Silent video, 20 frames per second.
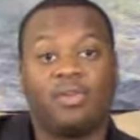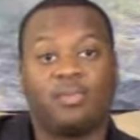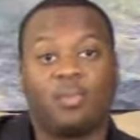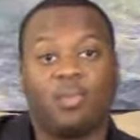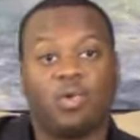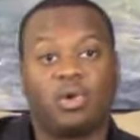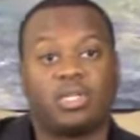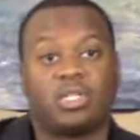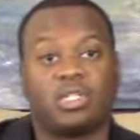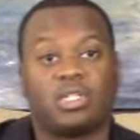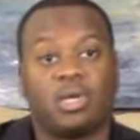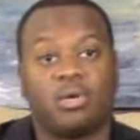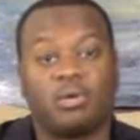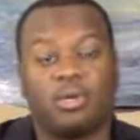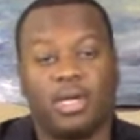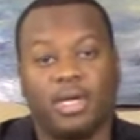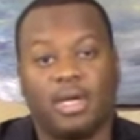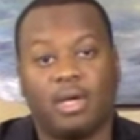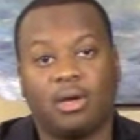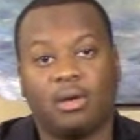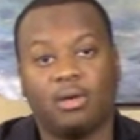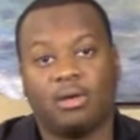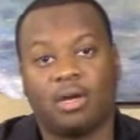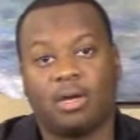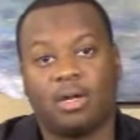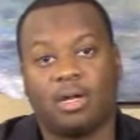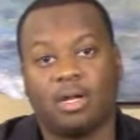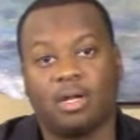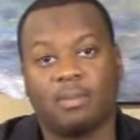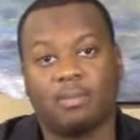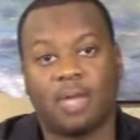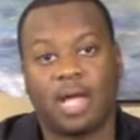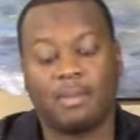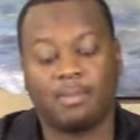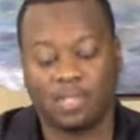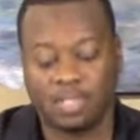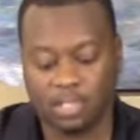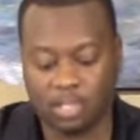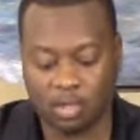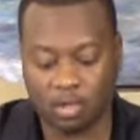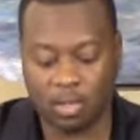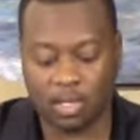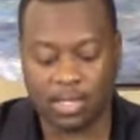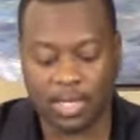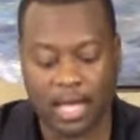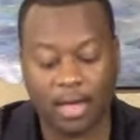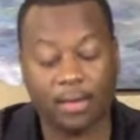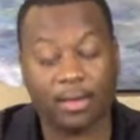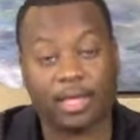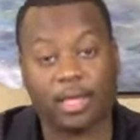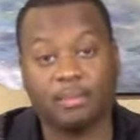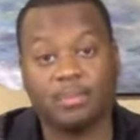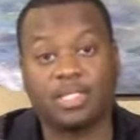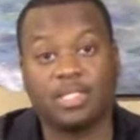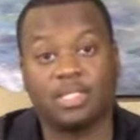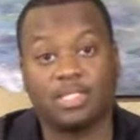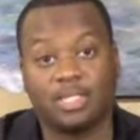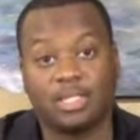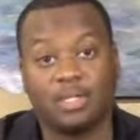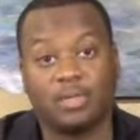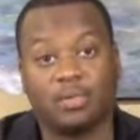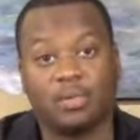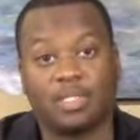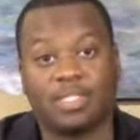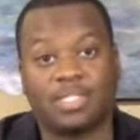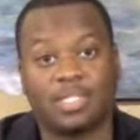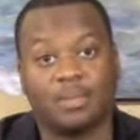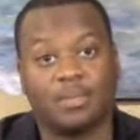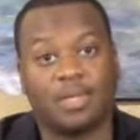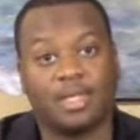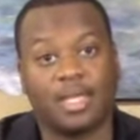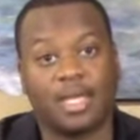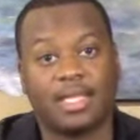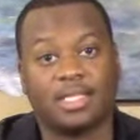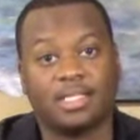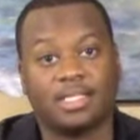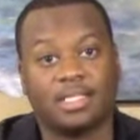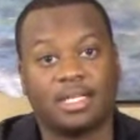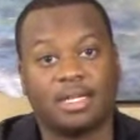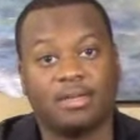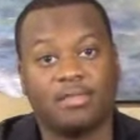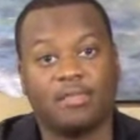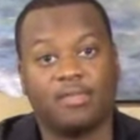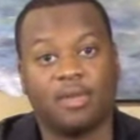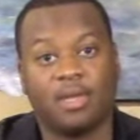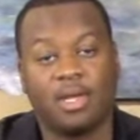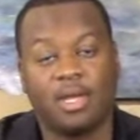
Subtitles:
more so now, I'm still allowing Him to deal with some of that stuff.